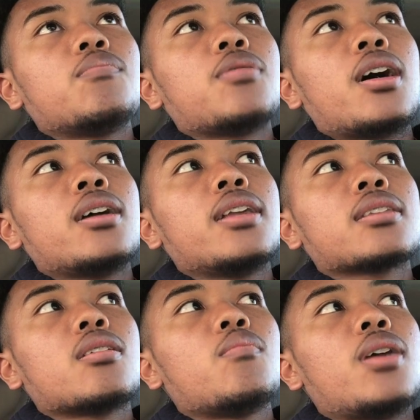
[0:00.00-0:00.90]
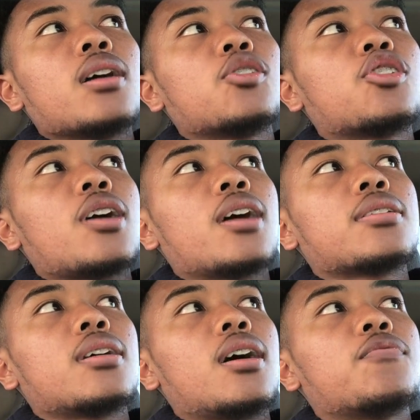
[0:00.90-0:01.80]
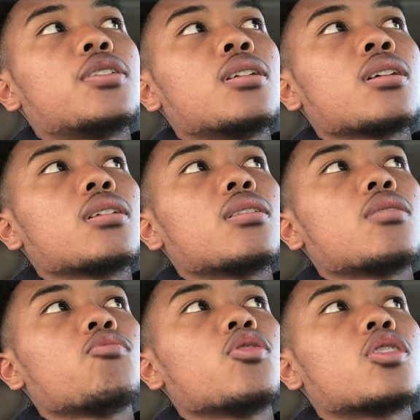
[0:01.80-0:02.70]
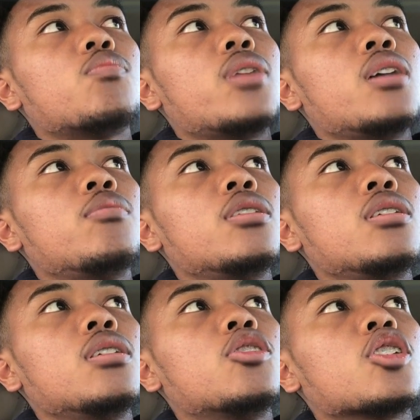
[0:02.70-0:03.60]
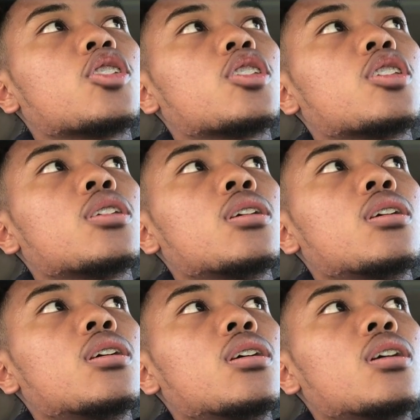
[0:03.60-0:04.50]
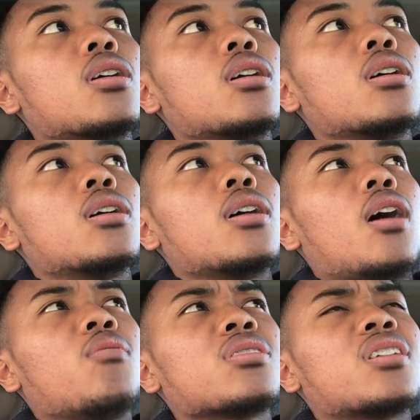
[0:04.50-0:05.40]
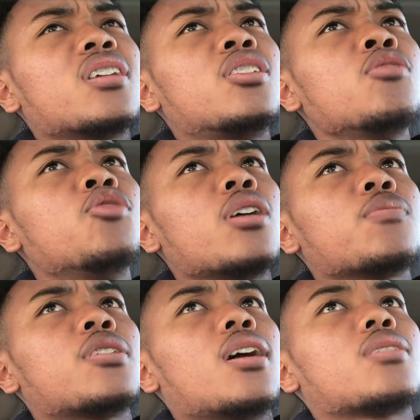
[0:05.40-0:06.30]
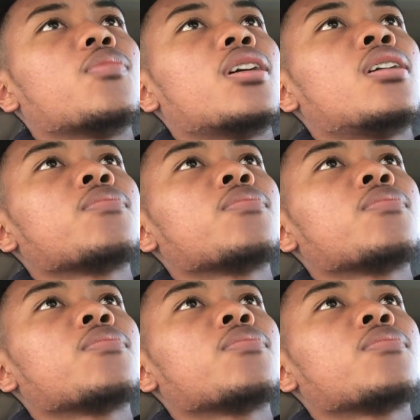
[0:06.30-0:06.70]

Probably like the amount of shots that I took was maybe just I want to say two jump shots, man.